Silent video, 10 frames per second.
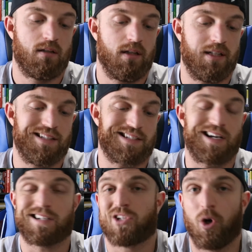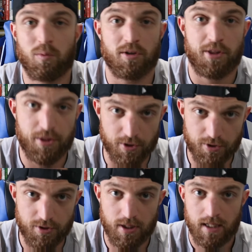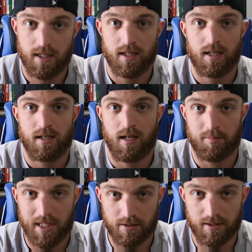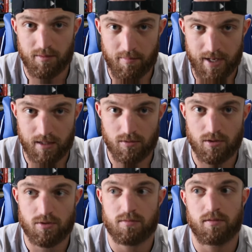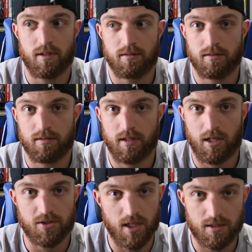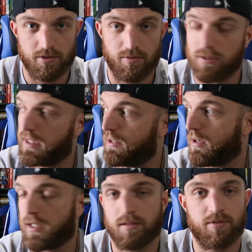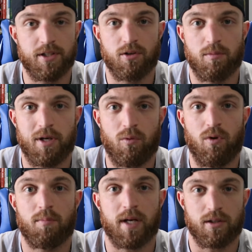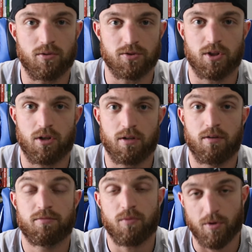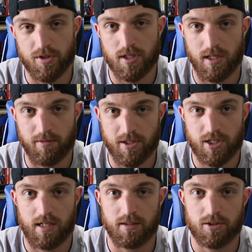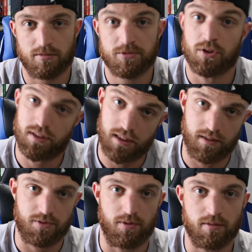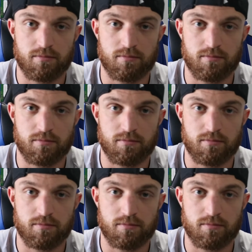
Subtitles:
It is October 3rd. I'm calculating my macros and I'll talk to you later on in the video about what my goals are for this 8-week challenge. So let's get into it.